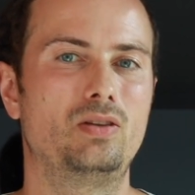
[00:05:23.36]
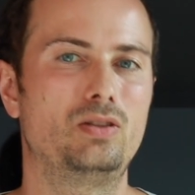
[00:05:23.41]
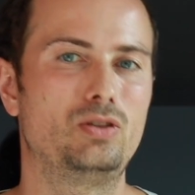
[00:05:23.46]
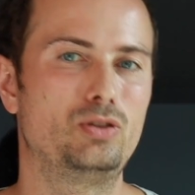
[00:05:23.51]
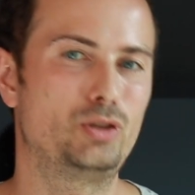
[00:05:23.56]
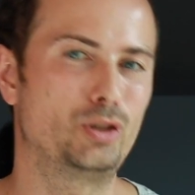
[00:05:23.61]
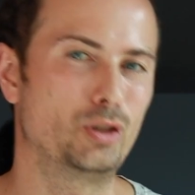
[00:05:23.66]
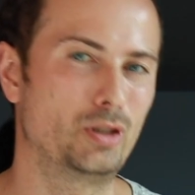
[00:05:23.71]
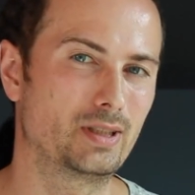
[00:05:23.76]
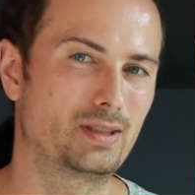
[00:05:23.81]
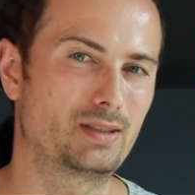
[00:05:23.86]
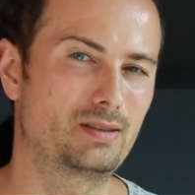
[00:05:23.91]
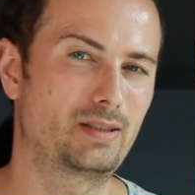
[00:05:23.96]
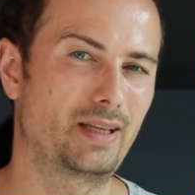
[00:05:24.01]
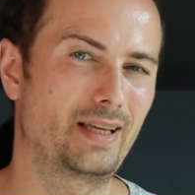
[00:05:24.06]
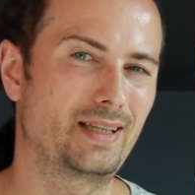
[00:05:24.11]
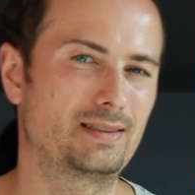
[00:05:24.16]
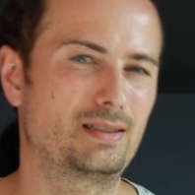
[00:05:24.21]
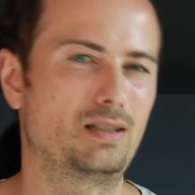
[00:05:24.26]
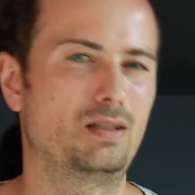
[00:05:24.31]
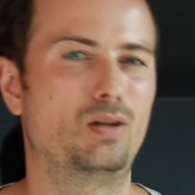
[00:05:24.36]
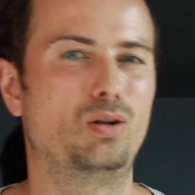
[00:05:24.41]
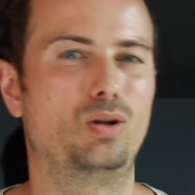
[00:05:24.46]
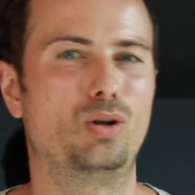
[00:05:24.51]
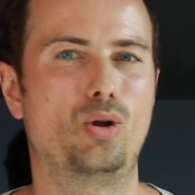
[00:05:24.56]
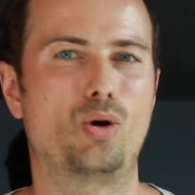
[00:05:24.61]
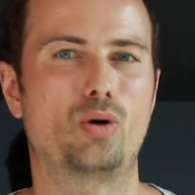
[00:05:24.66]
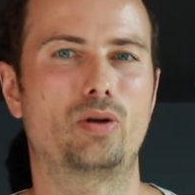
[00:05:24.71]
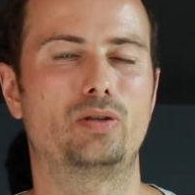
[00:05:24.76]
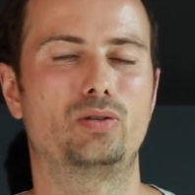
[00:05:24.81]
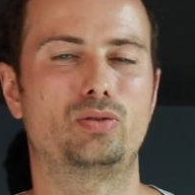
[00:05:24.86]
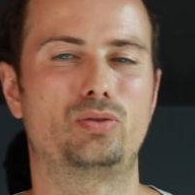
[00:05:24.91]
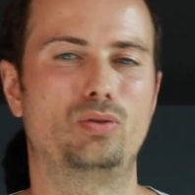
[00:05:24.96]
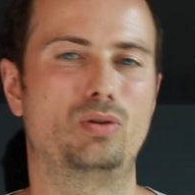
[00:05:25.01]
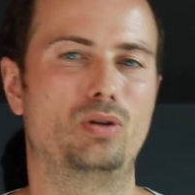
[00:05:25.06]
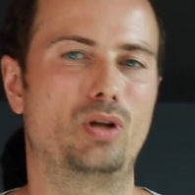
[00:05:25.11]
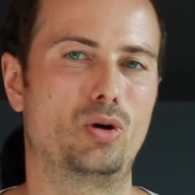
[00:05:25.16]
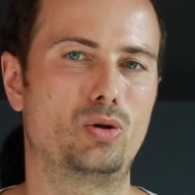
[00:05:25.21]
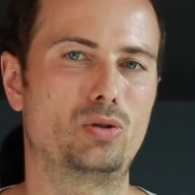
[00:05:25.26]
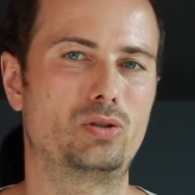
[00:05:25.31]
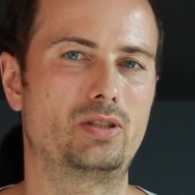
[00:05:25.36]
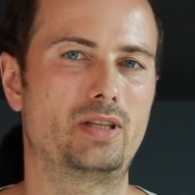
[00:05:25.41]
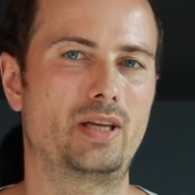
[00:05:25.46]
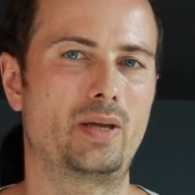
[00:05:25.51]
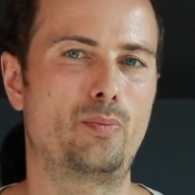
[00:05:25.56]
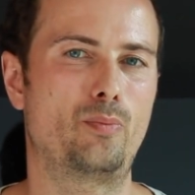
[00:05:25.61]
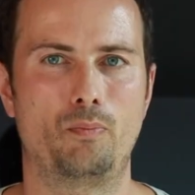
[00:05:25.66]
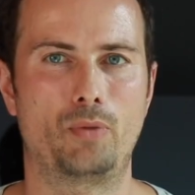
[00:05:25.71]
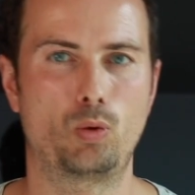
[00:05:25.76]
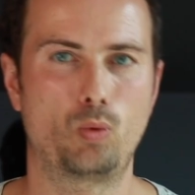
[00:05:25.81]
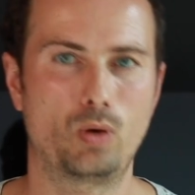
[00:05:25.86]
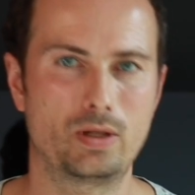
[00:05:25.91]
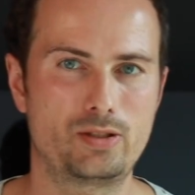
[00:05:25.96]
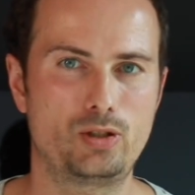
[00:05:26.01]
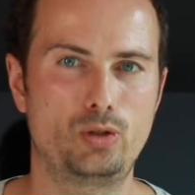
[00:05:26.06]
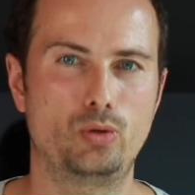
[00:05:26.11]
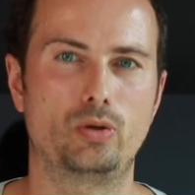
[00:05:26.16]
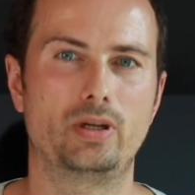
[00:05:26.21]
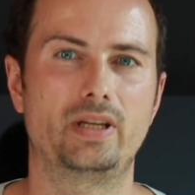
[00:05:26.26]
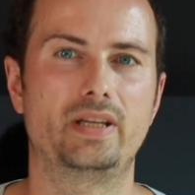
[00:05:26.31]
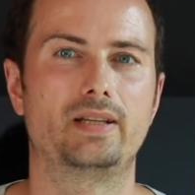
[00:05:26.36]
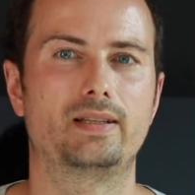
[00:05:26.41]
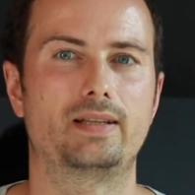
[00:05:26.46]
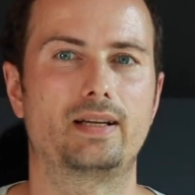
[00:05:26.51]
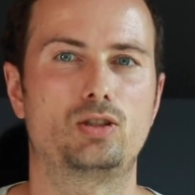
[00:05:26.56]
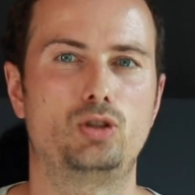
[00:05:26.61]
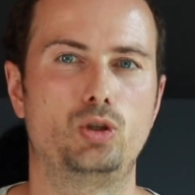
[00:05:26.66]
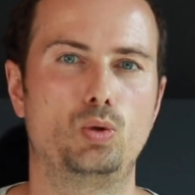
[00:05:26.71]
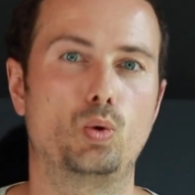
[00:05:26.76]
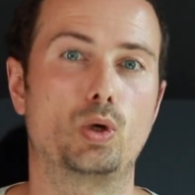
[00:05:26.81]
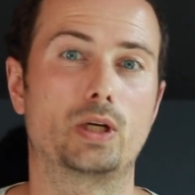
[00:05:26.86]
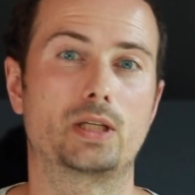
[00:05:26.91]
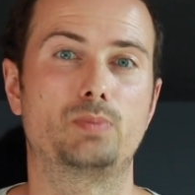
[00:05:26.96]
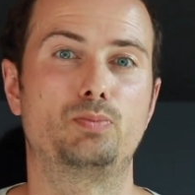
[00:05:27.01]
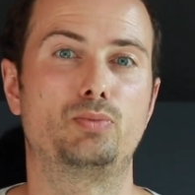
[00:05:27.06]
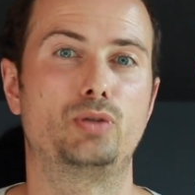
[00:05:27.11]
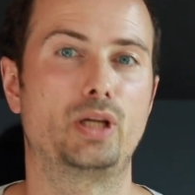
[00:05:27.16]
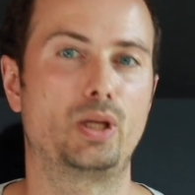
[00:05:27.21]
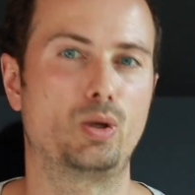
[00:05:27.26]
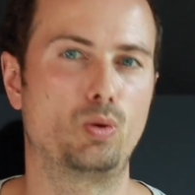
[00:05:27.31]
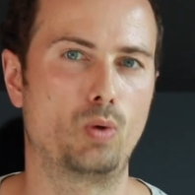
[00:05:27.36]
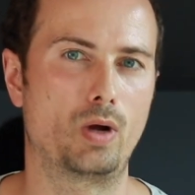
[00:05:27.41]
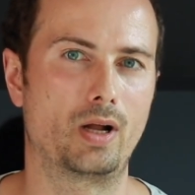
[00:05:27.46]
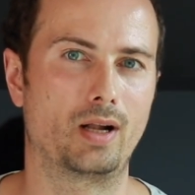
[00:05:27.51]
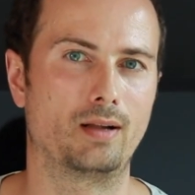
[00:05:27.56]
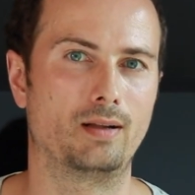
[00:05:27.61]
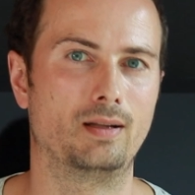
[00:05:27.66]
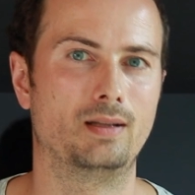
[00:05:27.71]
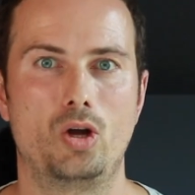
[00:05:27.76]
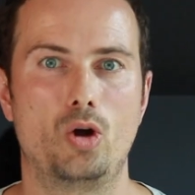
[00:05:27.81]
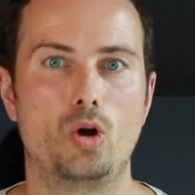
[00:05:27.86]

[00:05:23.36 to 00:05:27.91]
Sure, it takes a little longer to load them, but once you're in, it actually works pretty well.